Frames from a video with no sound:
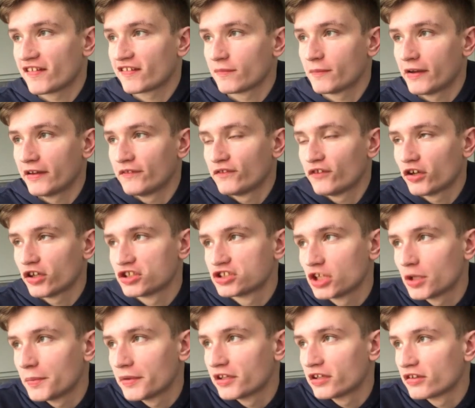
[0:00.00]
some like food
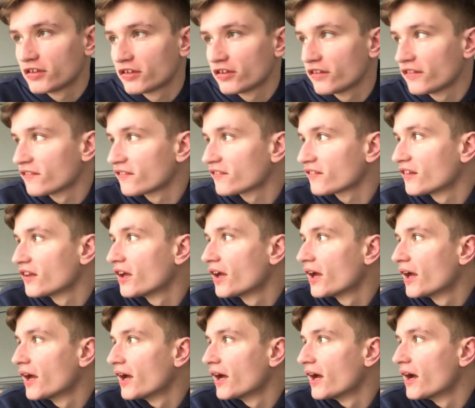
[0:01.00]
shopping because
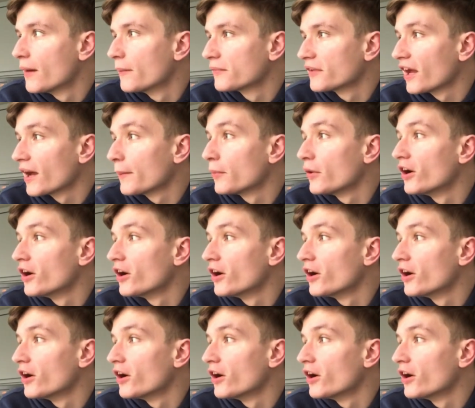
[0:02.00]
yeah,